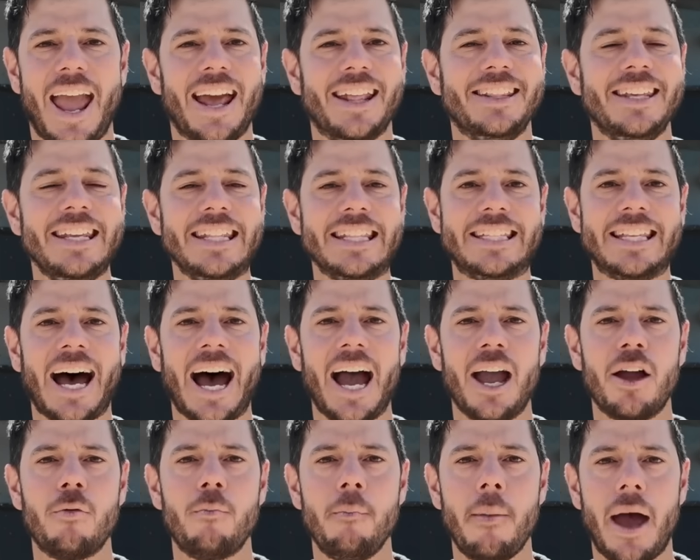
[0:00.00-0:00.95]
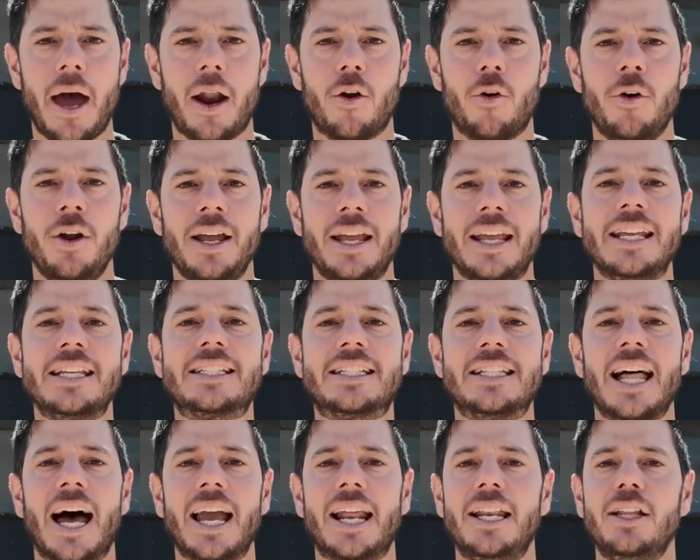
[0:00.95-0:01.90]
and the entire matter
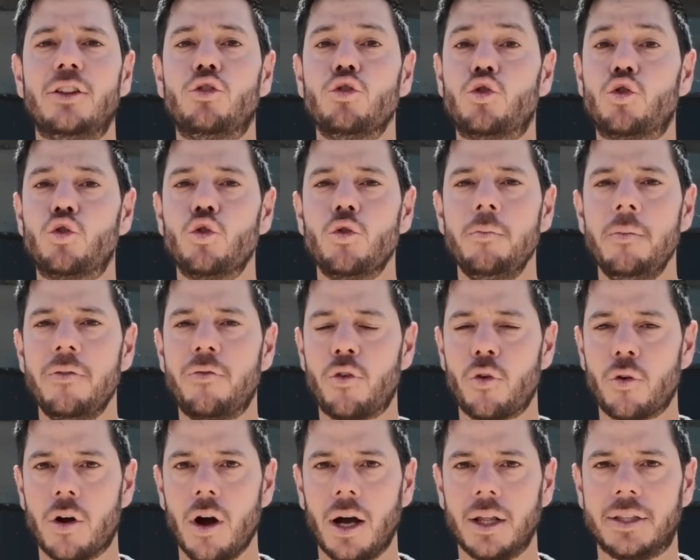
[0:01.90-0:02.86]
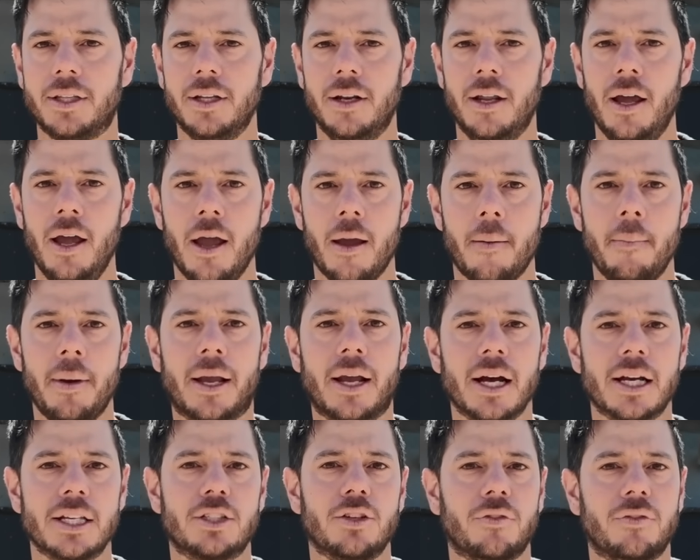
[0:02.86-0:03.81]
is likely to soon be forgotten
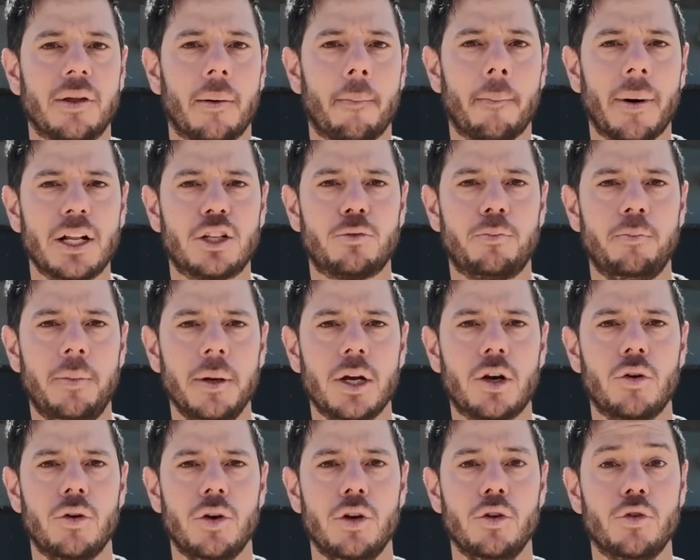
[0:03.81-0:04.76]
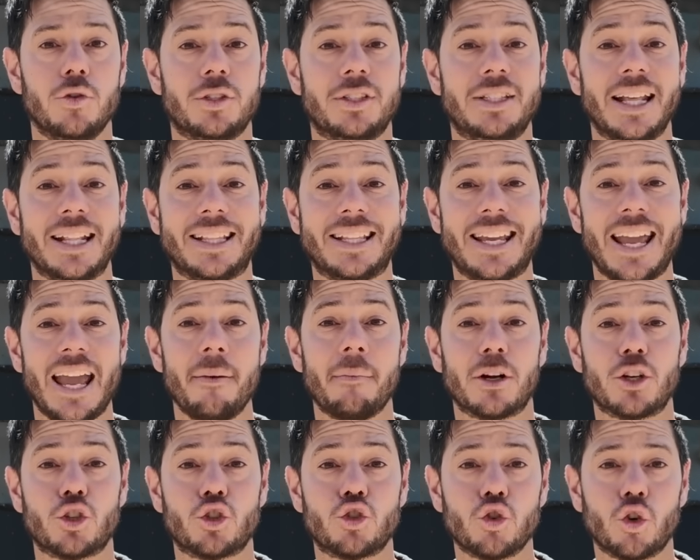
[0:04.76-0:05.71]
because of the much bigger news that
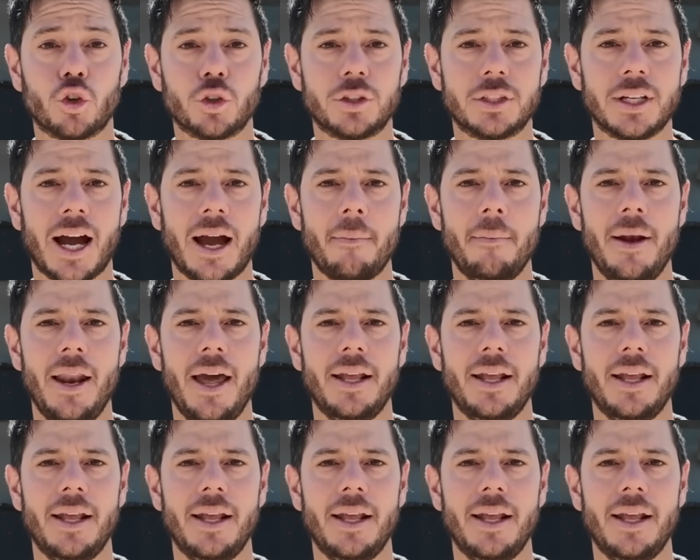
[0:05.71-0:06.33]
came a short time